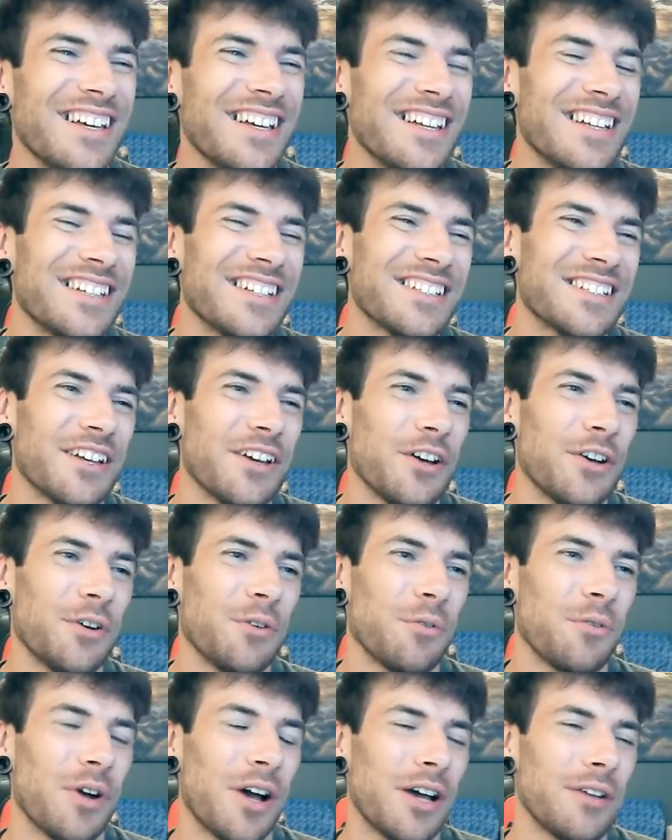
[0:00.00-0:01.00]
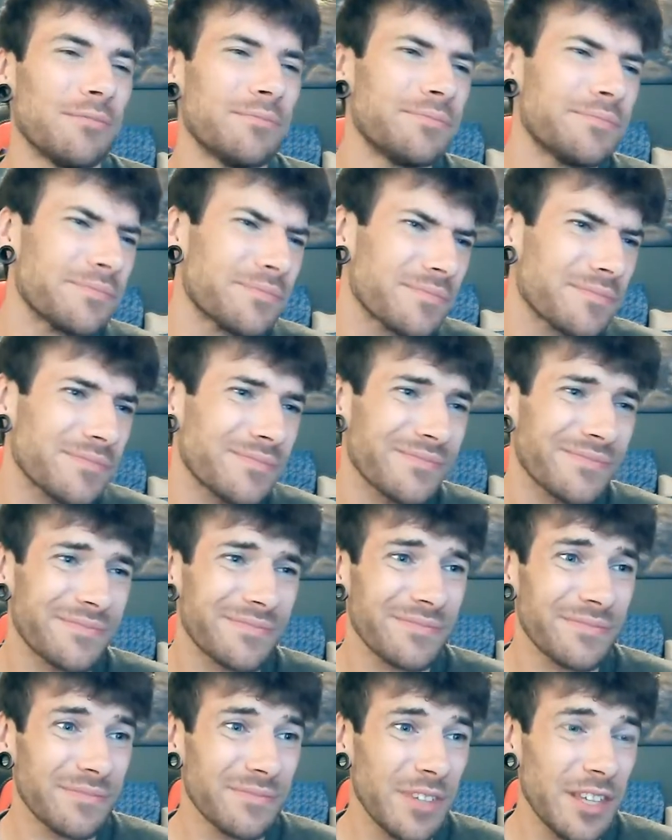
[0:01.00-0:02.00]
so,
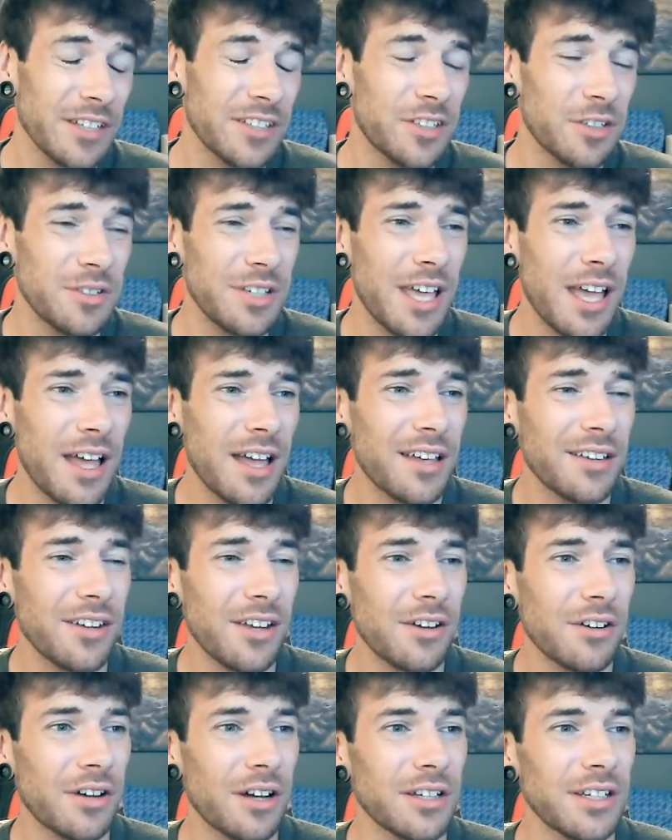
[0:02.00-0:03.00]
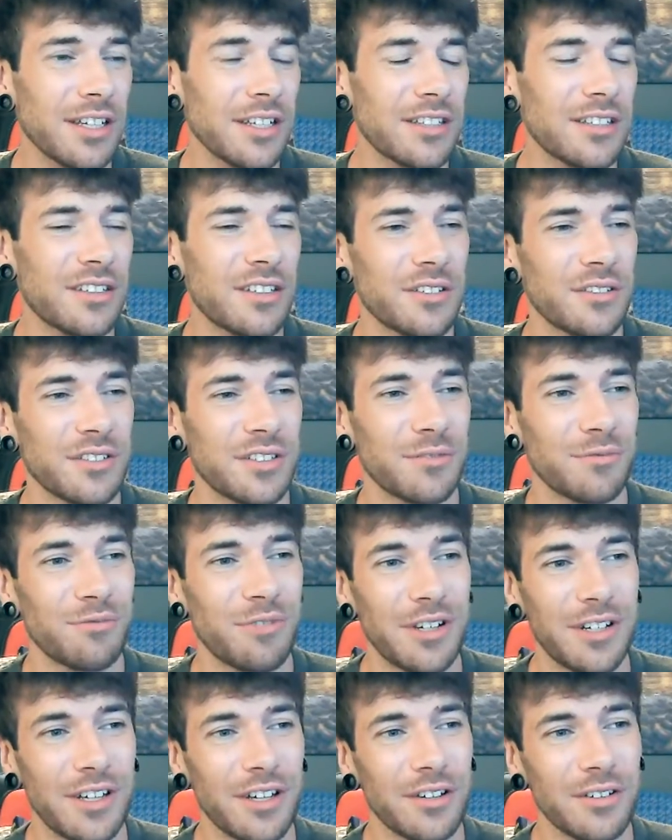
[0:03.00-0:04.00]
so yeah, no, I need to do some
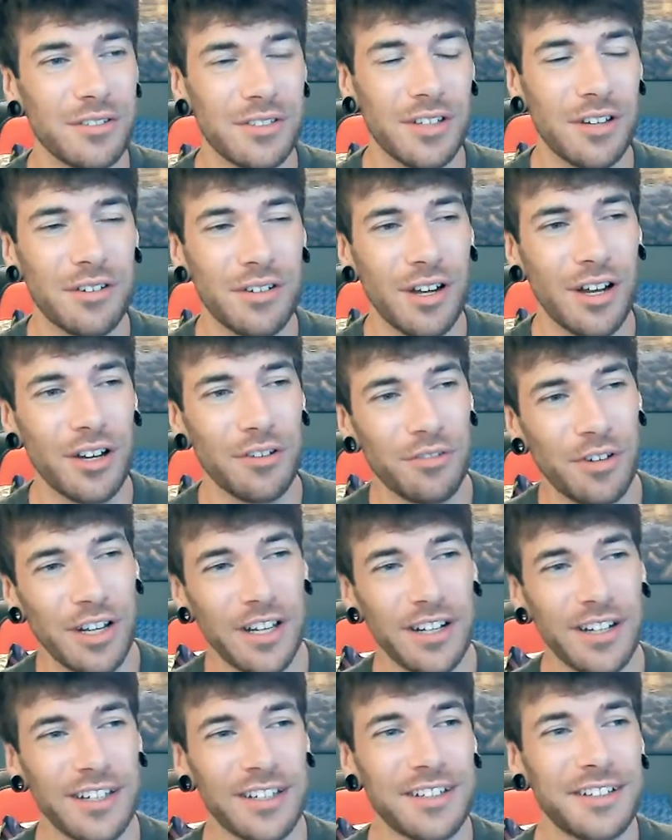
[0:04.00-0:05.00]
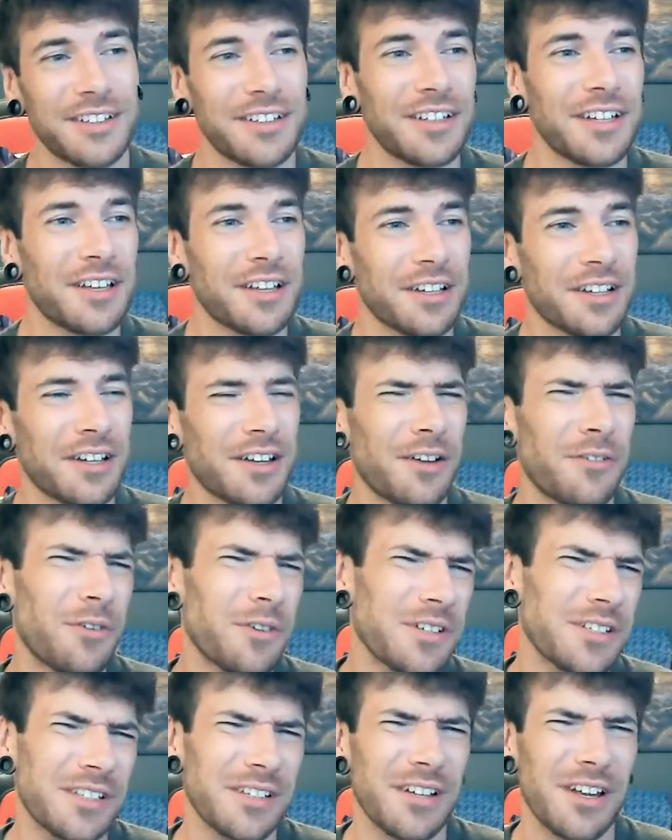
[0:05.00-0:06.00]
videos, don't I? Really? Are
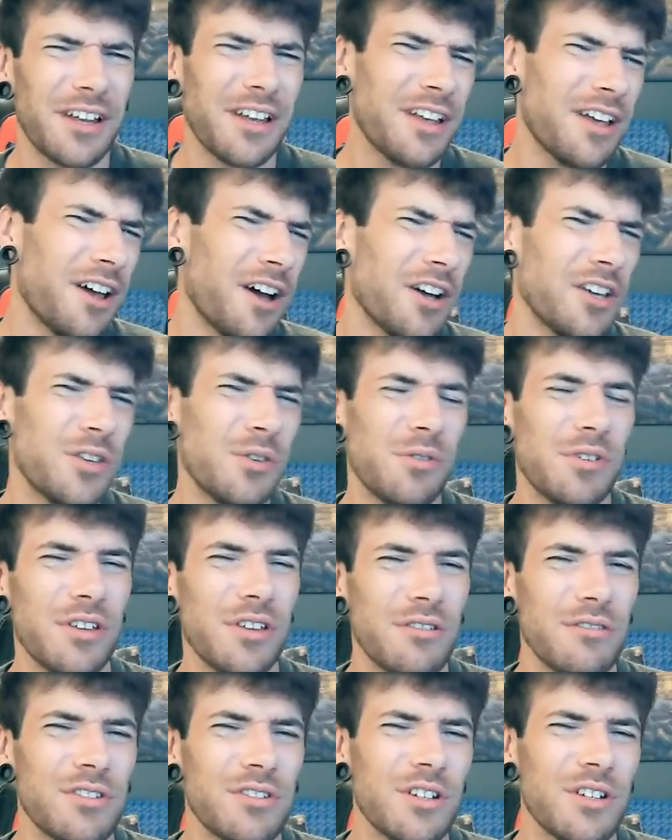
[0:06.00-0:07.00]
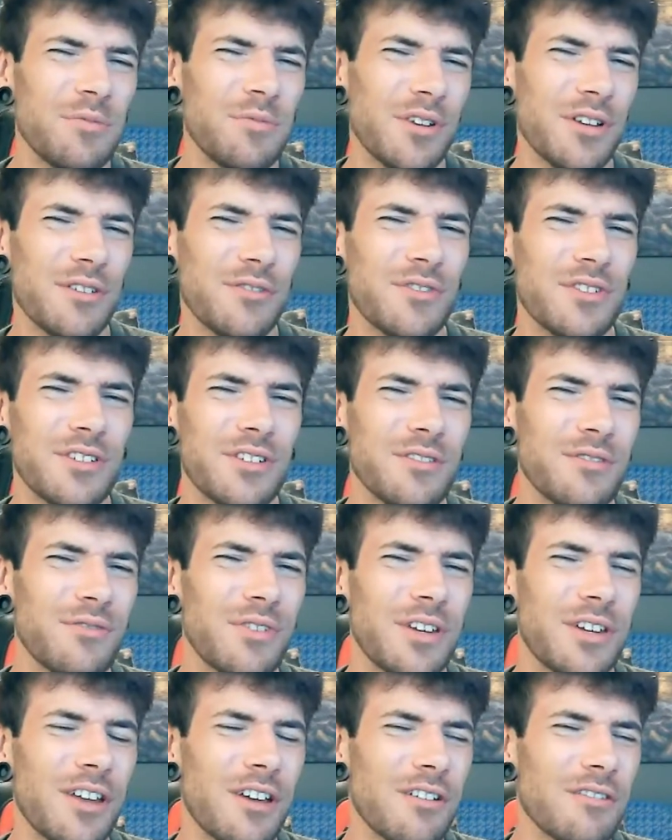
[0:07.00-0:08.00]
you a YouTuber if you do
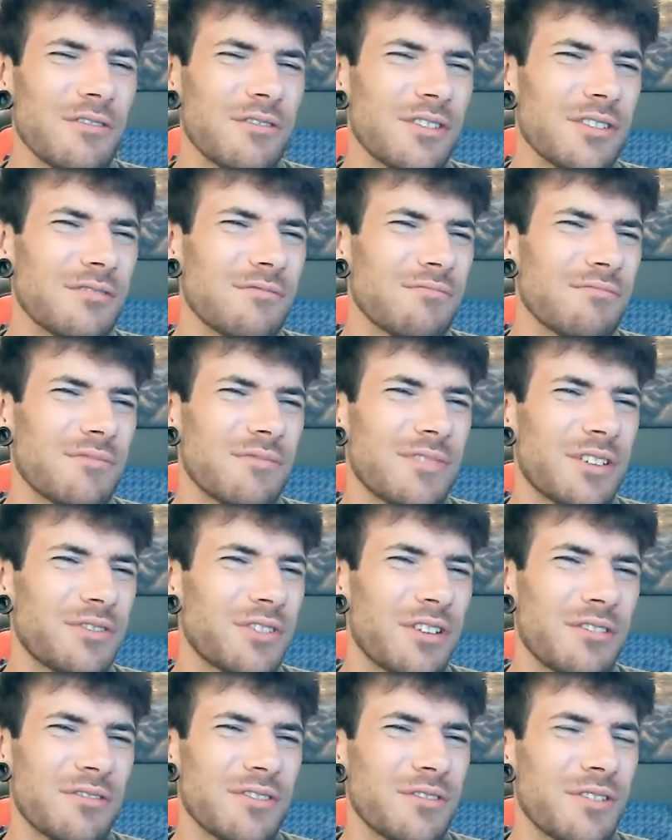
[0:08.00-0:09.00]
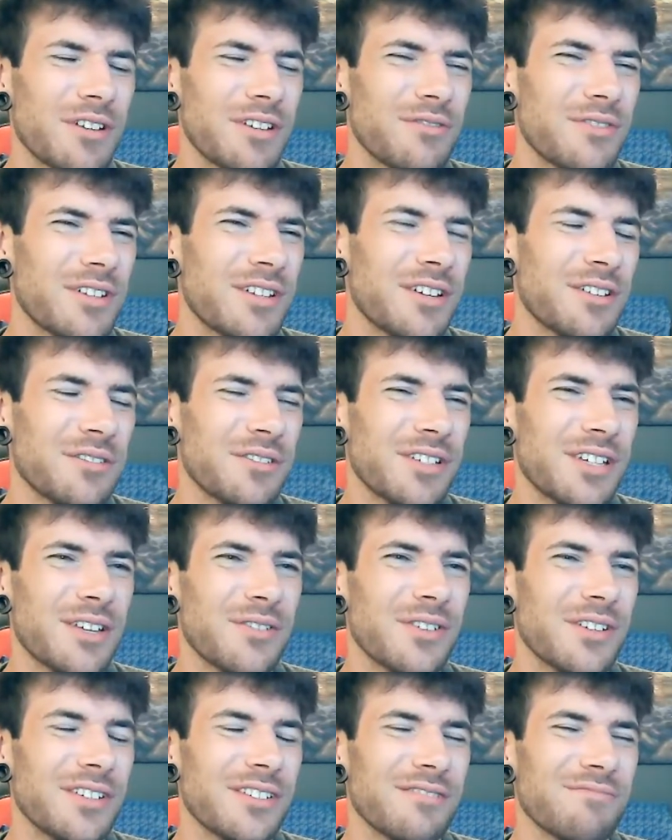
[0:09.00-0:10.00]
videos? If you don't do any videos,
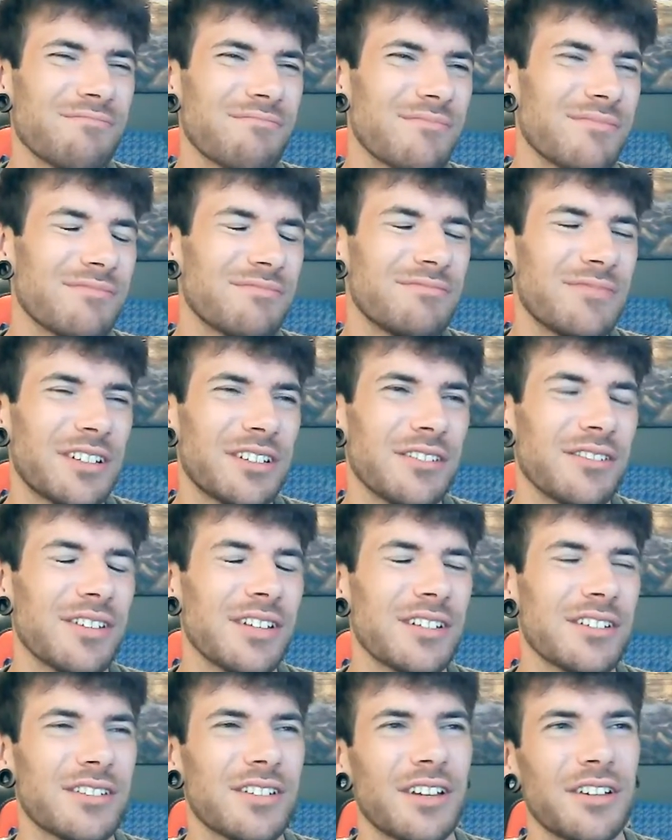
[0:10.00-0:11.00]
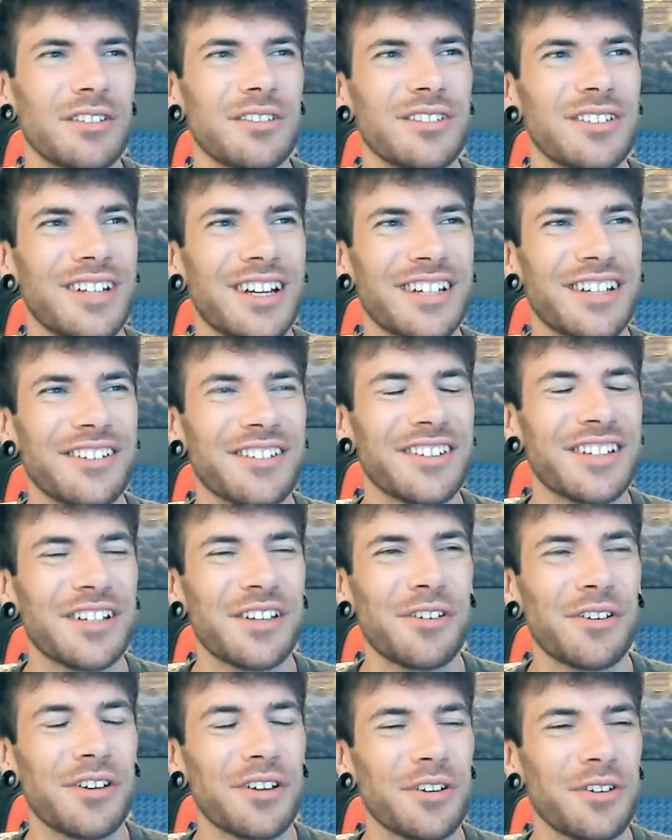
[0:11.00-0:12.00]
even I don't think so. I don't think
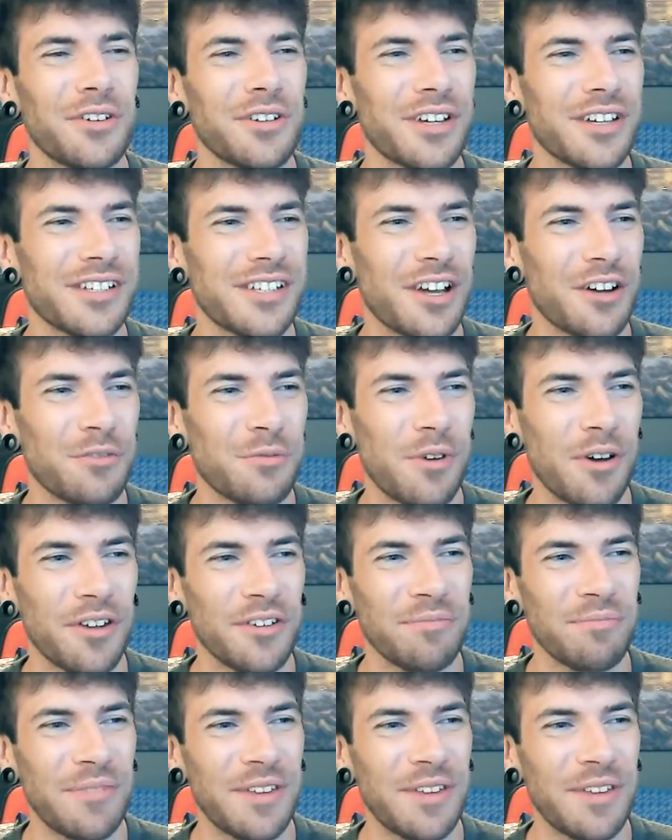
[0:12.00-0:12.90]
you can call yourself one.